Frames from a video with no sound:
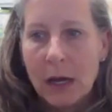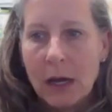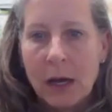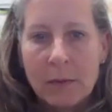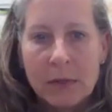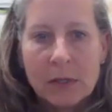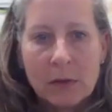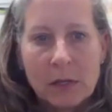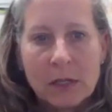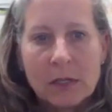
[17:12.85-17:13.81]
And so
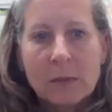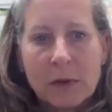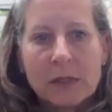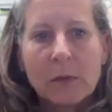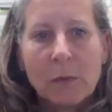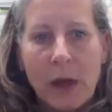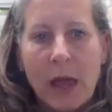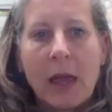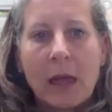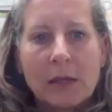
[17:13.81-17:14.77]
this was a
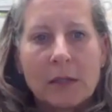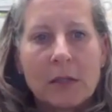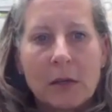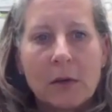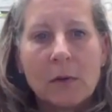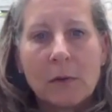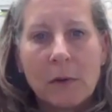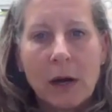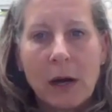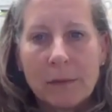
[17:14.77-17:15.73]
way to
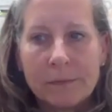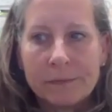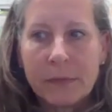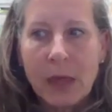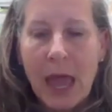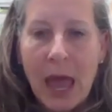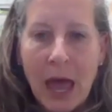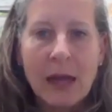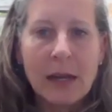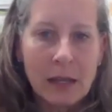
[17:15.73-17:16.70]

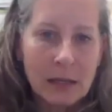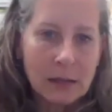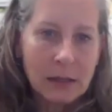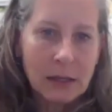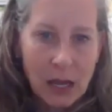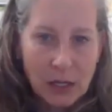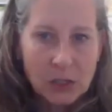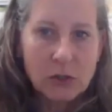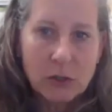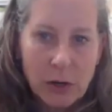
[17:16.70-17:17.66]
add in the
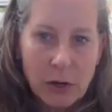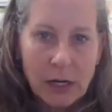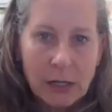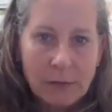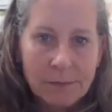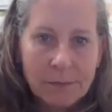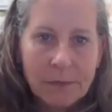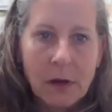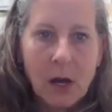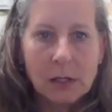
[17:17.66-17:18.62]
extra training
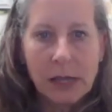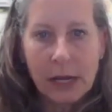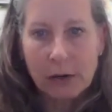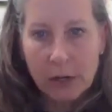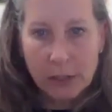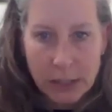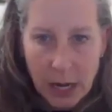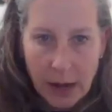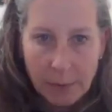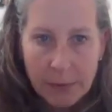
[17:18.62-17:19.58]
layered on
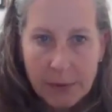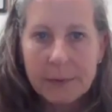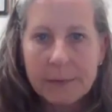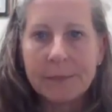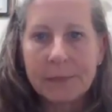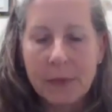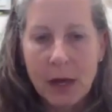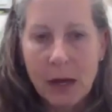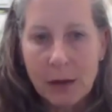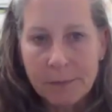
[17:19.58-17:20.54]
top,
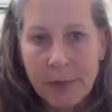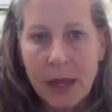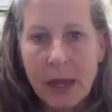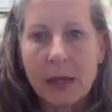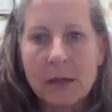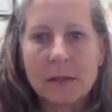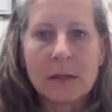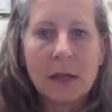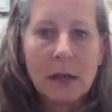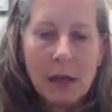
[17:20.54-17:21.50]
and
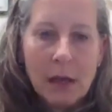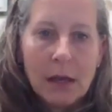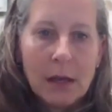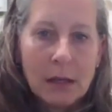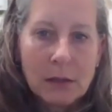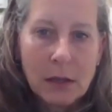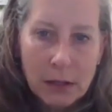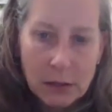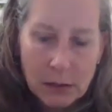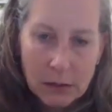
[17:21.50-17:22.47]
get
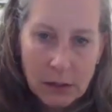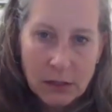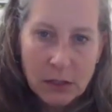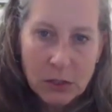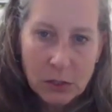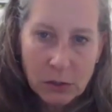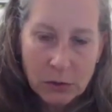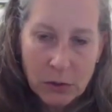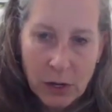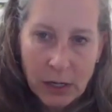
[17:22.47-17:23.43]
the additional
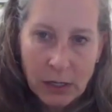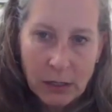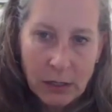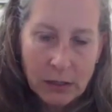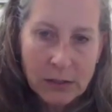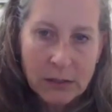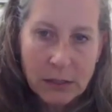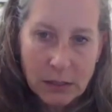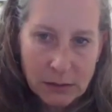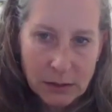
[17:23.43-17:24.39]
training in
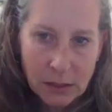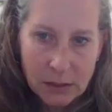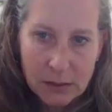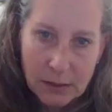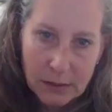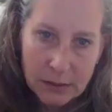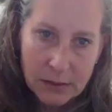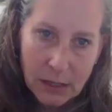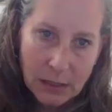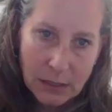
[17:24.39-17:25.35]
statistics,
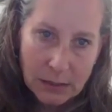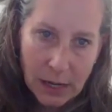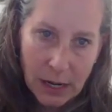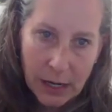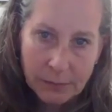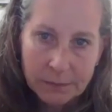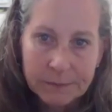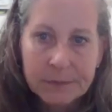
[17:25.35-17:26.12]
study design,